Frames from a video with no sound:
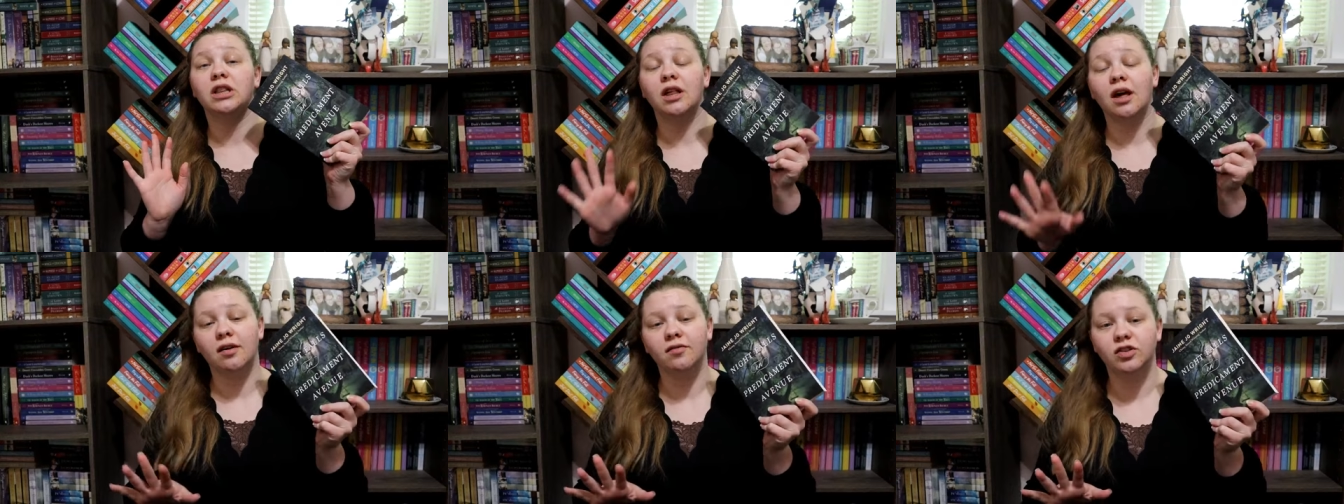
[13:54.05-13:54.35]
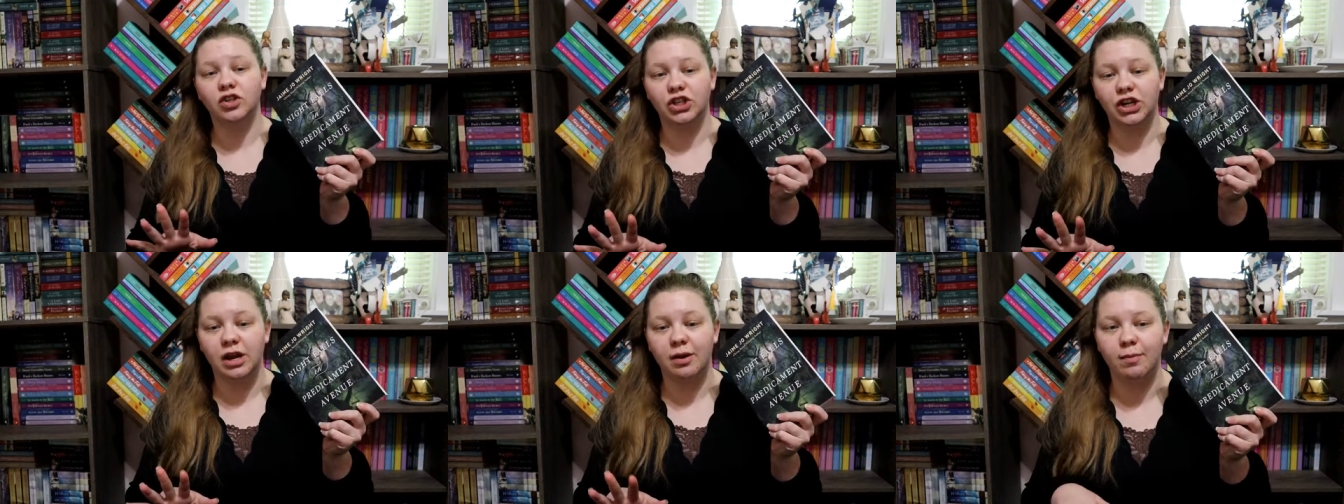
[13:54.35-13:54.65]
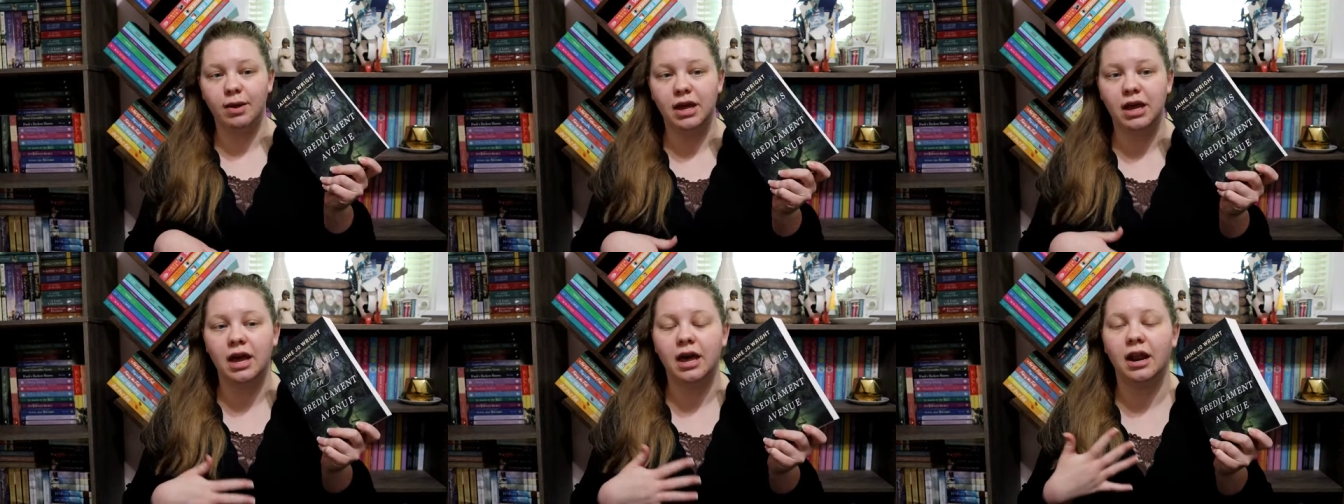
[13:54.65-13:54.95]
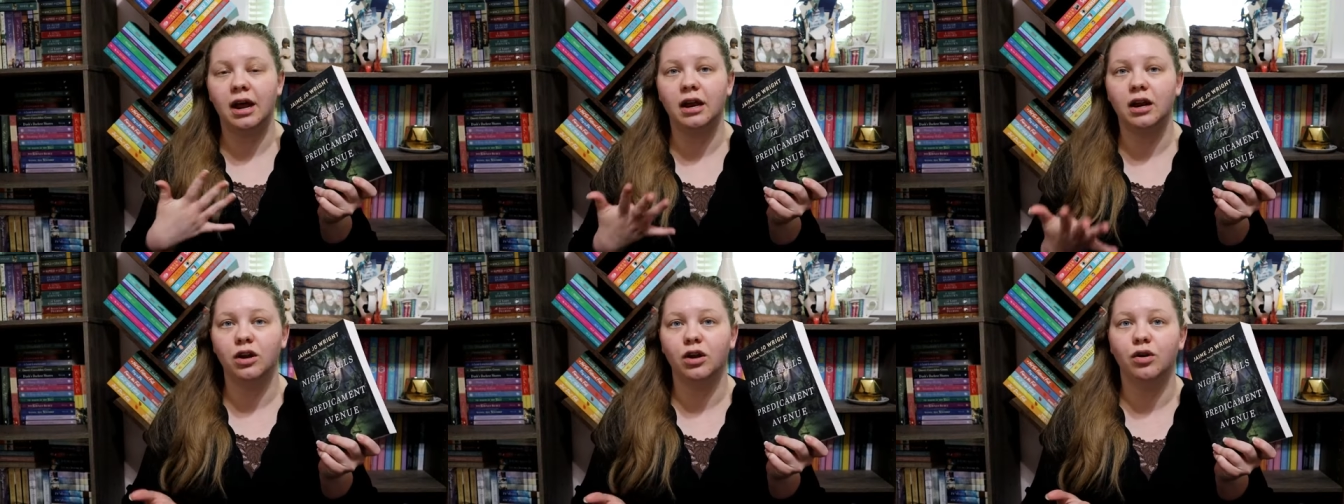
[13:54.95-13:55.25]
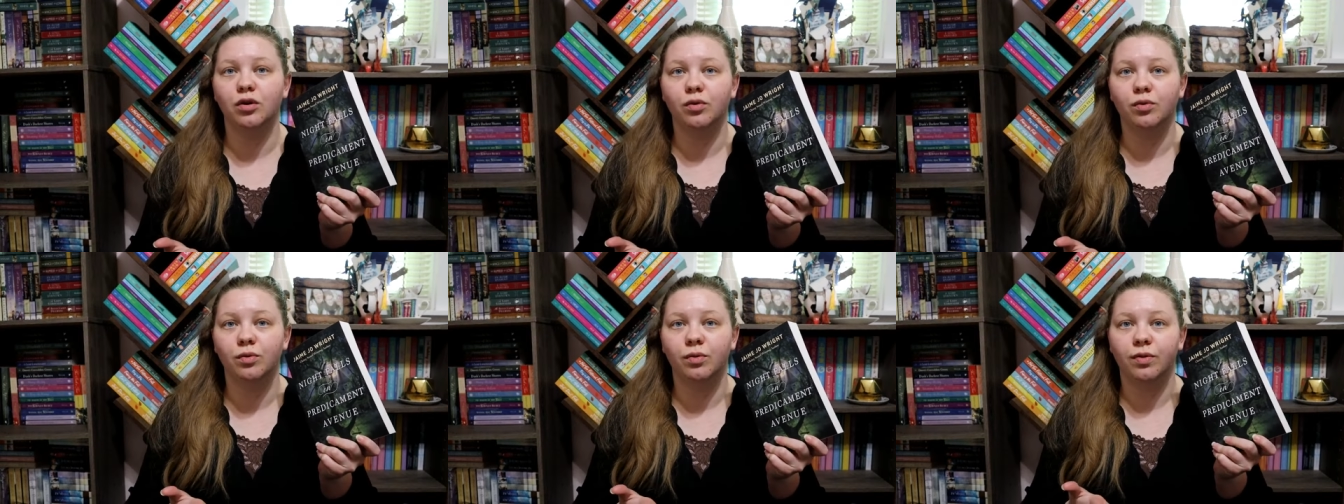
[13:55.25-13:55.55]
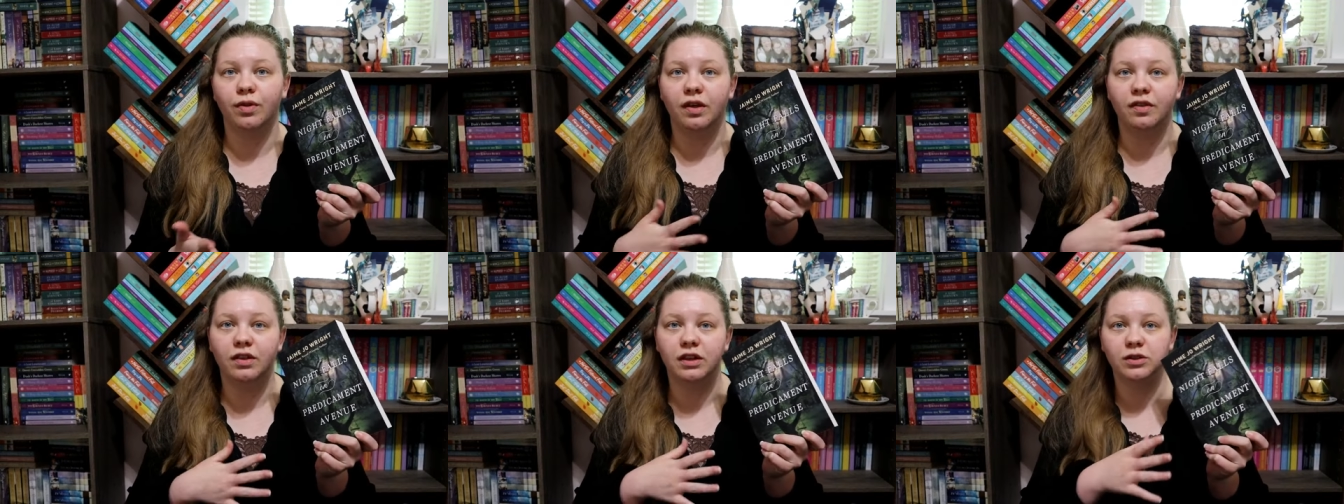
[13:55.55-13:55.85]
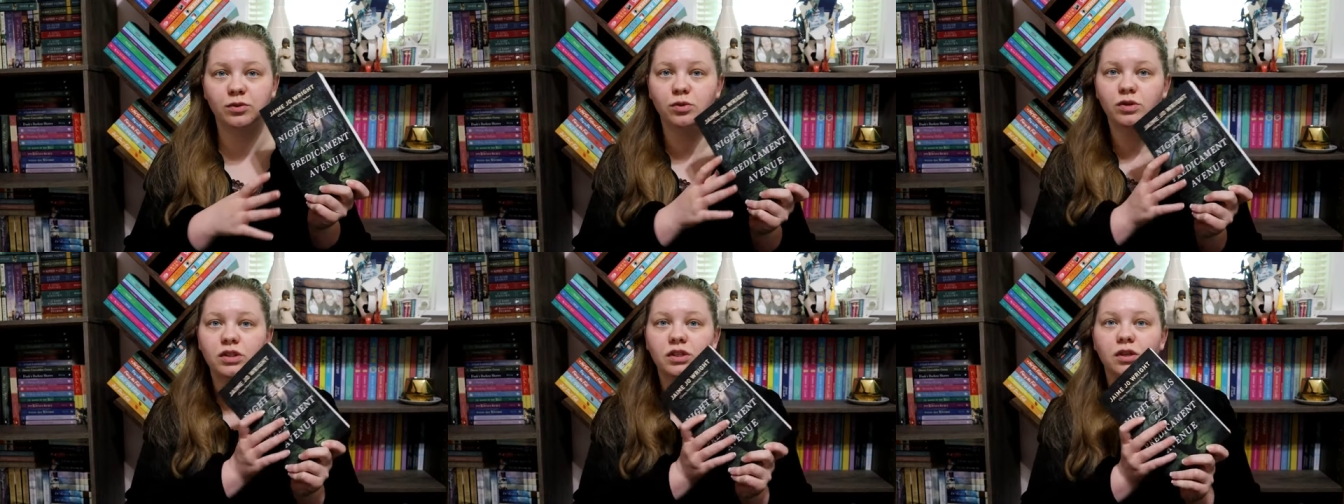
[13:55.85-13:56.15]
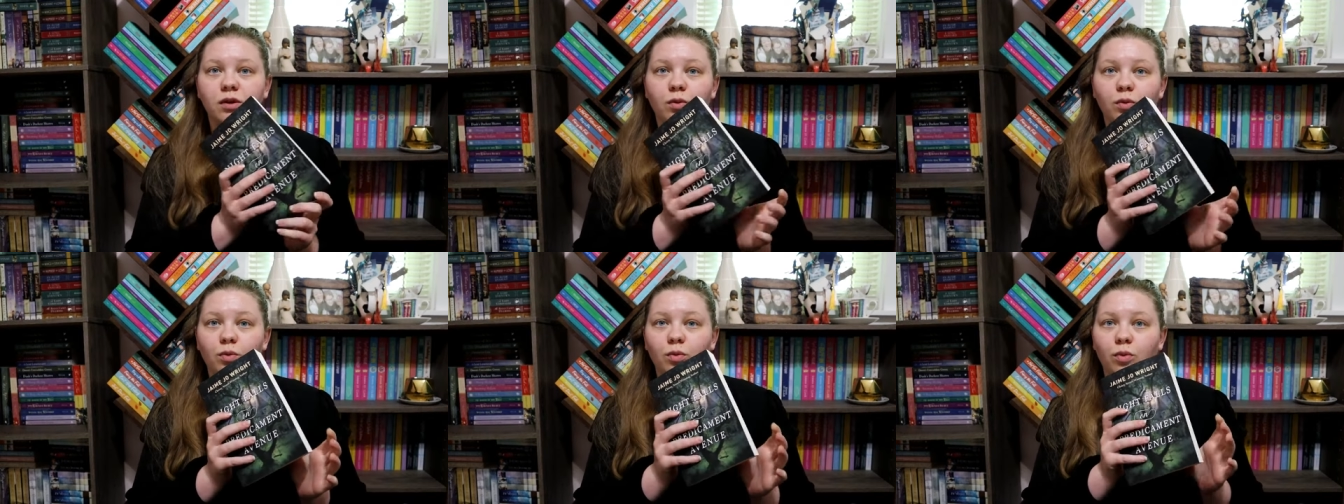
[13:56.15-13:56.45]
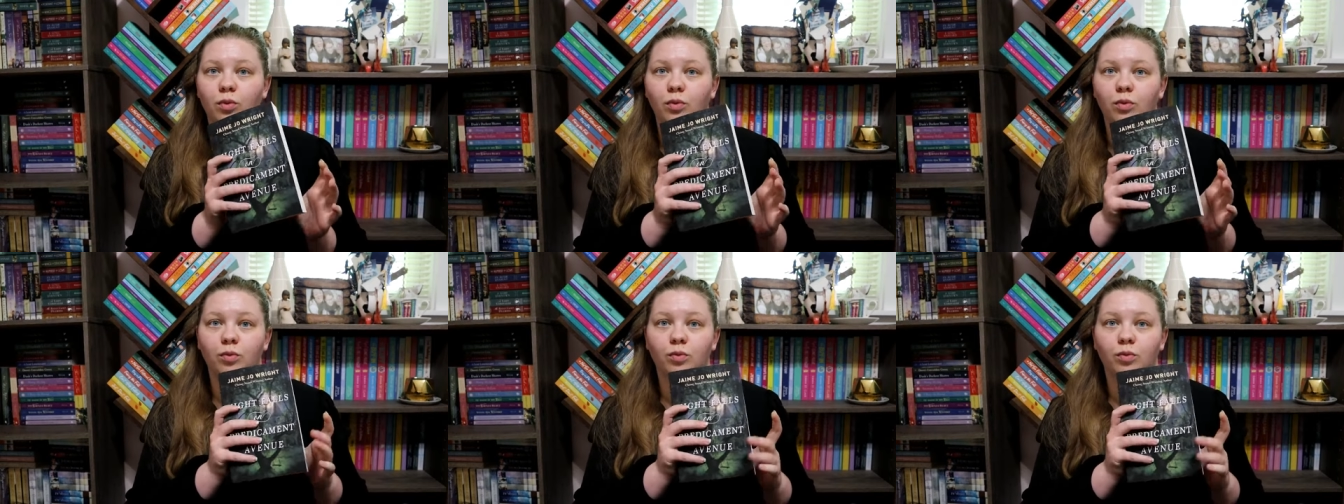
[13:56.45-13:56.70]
loves Jaime, and I knew that this was the